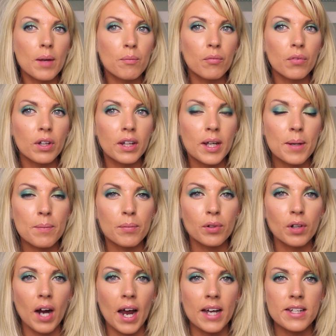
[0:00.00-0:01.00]
I'm really
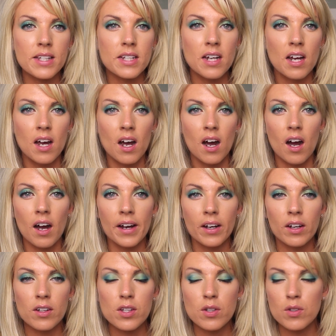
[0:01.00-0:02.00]
impressed I
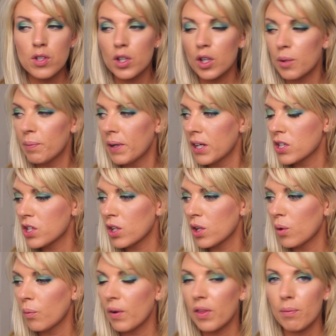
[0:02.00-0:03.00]
also took a
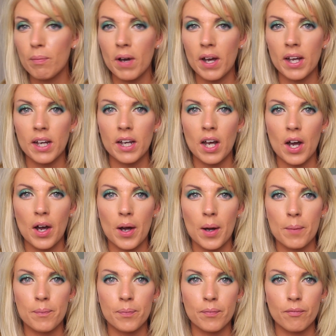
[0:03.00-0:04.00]
picture with my
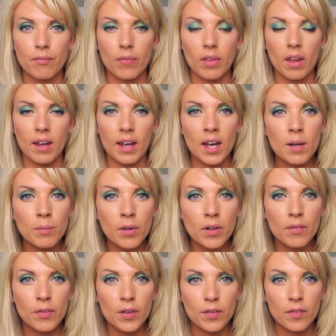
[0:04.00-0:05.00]
um,
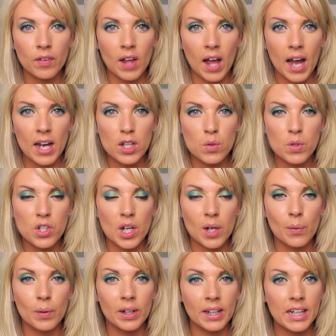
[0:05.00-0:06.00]
camera for flash which I will